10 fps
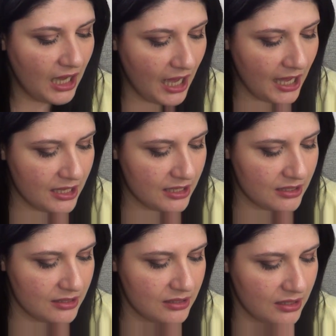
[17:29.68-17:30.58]

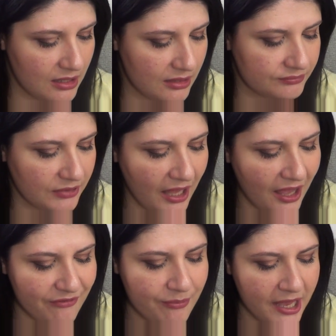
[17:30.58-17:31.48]
I
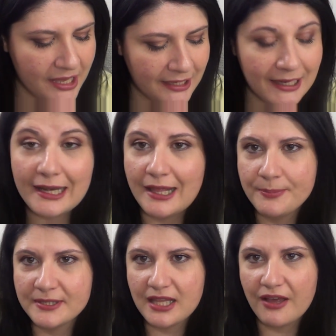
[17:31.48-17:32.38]
have mainly
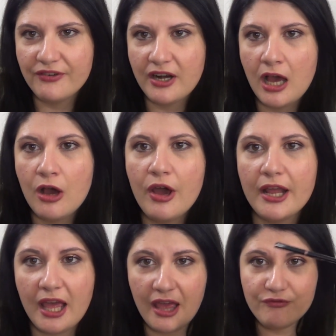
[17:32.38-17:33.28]
lip stuff now,
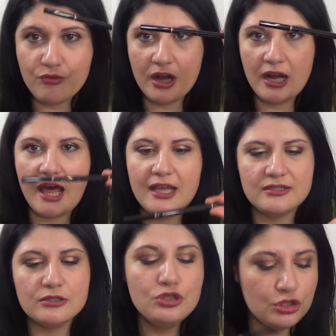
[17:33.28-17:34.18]
and I have one
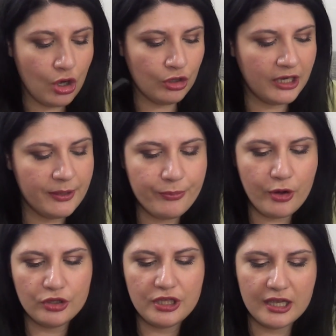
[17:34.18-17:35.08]
last non-lip
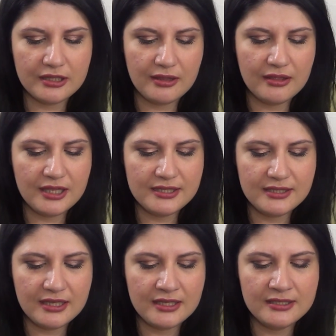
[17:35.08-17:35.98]
product, and
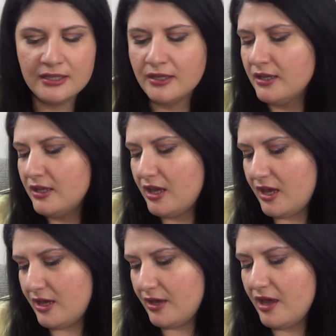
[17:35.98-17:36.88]
this is
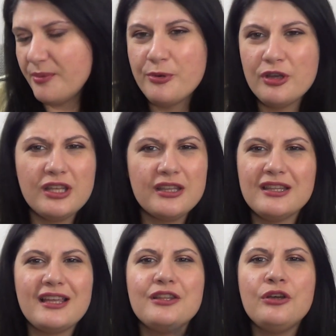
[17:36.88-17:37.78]
a product
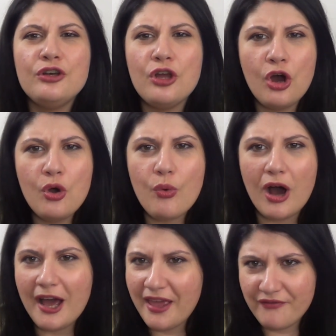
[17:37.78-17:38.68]
that I don't know
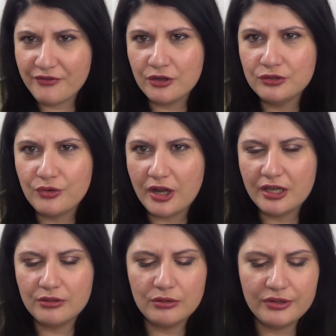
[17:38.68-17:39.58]
why I have not
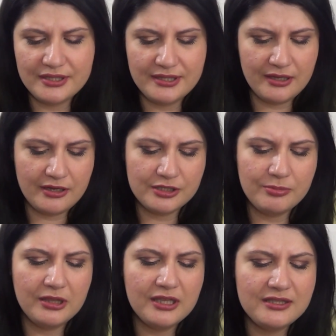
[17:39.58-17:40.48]
tried all these years,
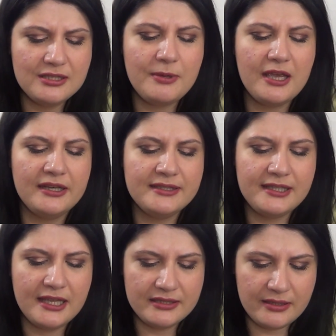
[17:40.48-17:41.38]
but this is by
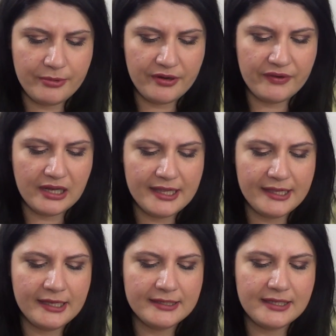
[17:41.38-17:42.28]
Anastasia Beverly
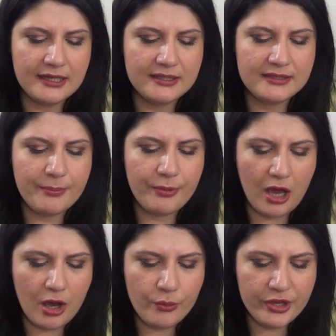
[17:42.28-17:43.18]
Hills, and it's the
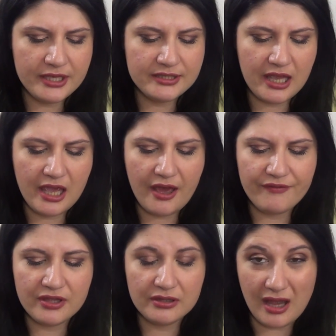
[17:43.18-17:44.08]
Brow Wiz. I
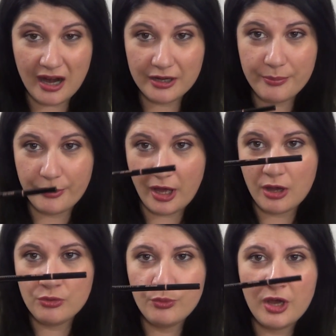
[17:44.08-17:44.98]
have the dark
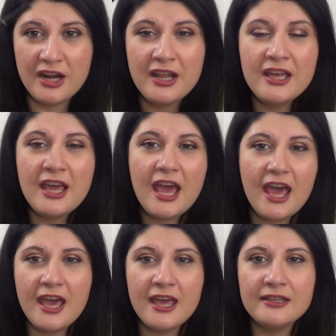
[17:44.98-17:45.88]
brown one,
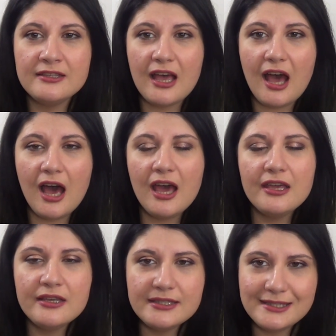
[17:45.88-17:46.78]
and
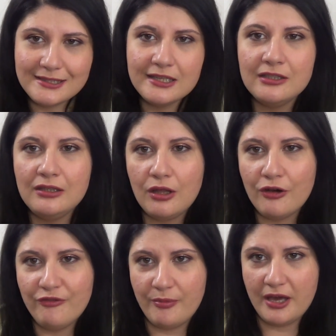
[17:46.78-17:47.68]
I still
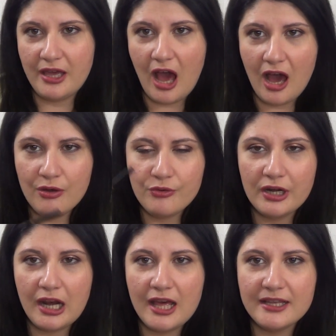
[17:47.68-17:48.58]
love my
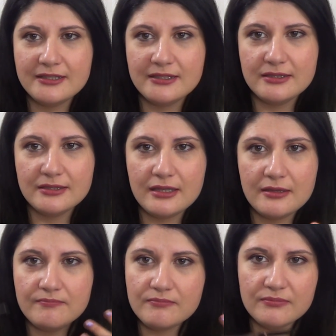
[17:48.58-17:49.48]
Hourglass
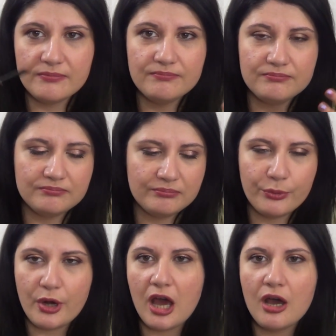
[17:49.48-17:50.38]

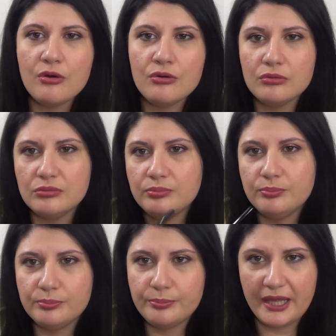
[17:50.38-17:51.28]
brow
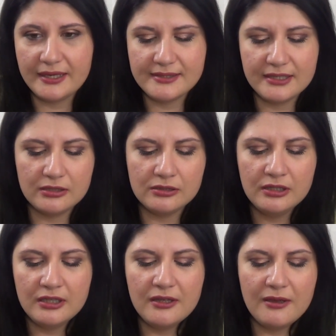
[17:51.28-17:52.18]

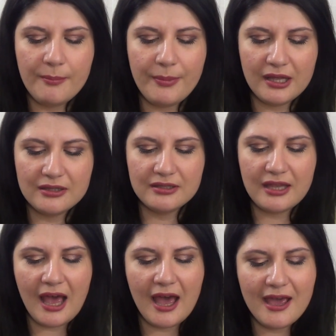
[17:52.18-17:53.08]
pencil,
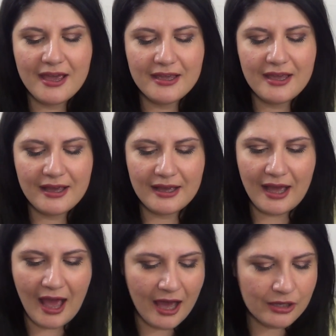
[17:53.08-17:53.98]
but I
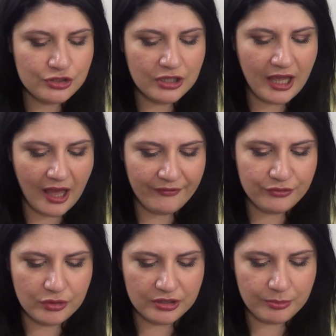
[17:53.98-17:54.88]
actually
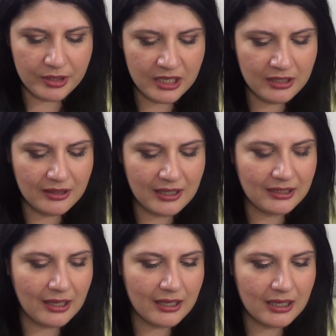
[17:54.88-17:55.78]
have to admit
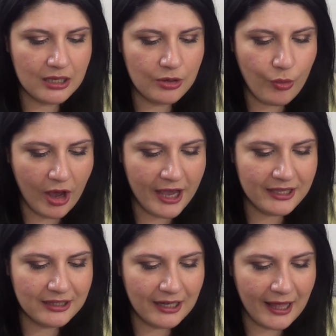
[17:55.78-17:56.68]
that I
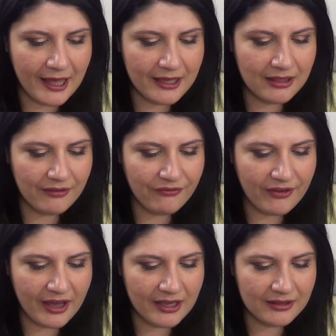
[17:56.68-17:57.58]
quite like the
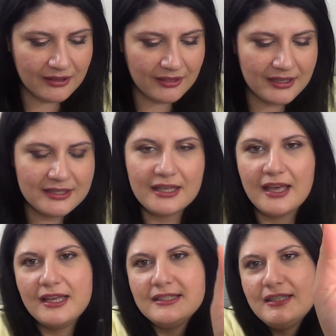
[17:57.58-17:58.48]
fact that this
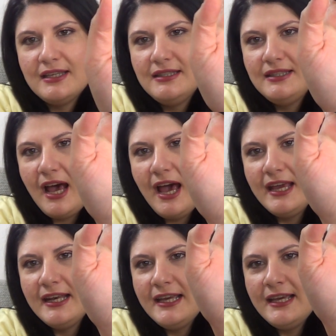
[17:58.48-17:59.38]
has this
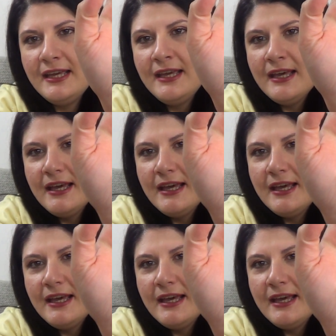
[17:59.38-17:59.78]
tiny